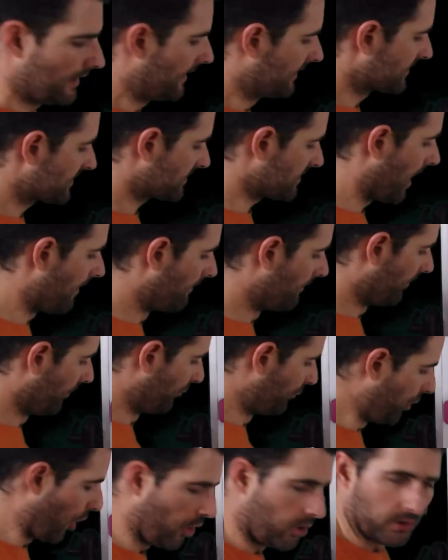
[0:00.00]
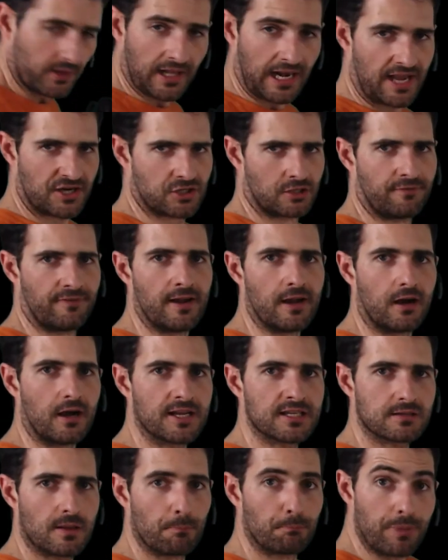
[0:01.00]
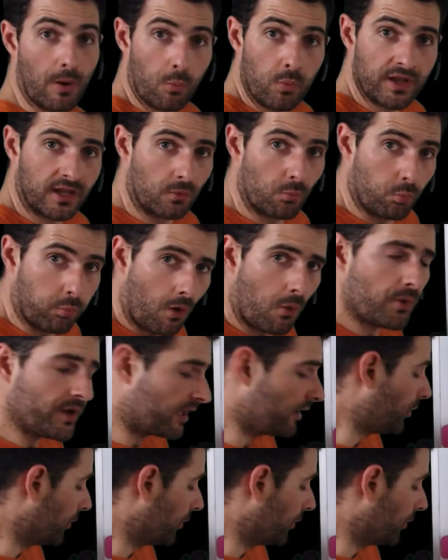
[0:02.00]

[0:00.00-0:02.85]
sum the whole collection of AIs. But what we can